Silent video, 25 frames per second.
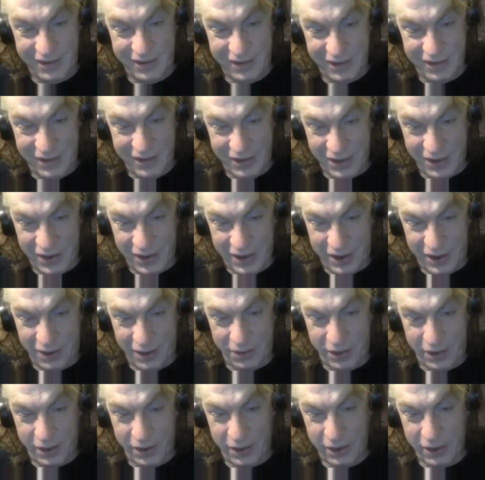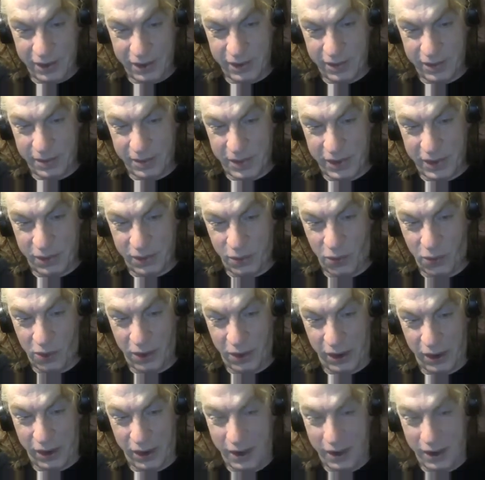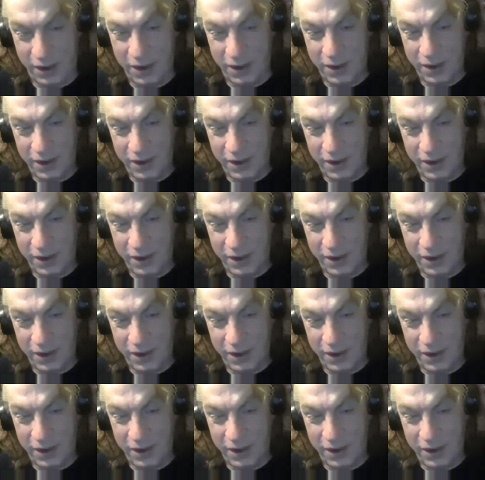And then I read Elizabeth Warren,